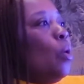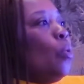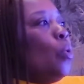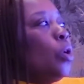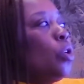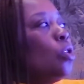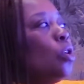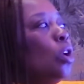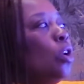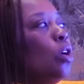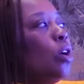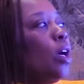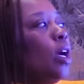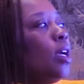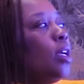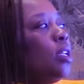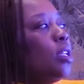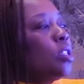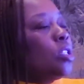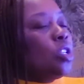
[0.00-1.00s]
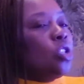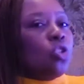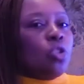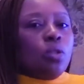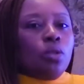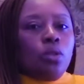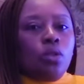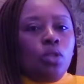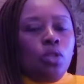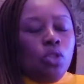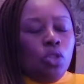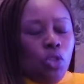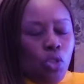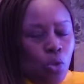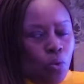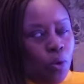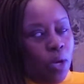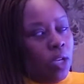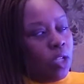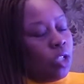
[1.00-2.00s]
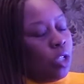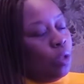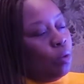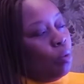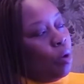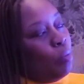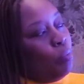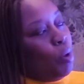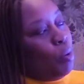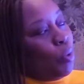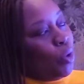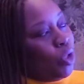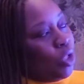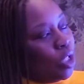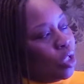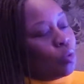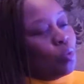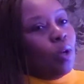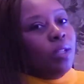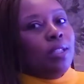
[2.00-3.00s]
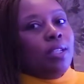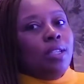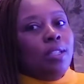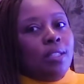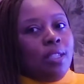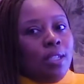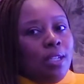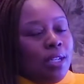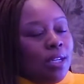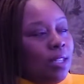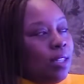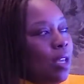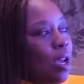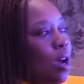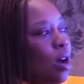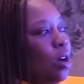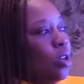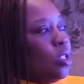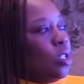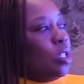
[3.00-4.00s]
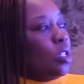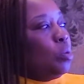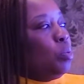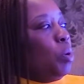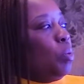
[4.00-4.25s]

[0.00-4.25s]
We're no longer in a situation where people just want internet in their houses.